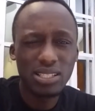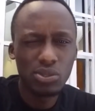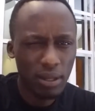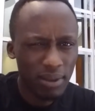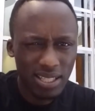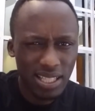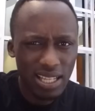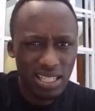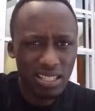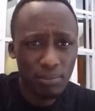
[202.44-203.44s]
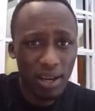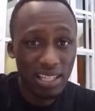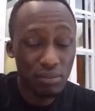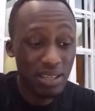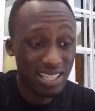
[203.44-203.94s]
to some extent, it
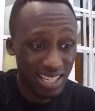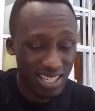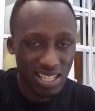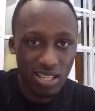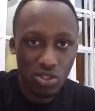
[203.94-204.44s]
might be dirty.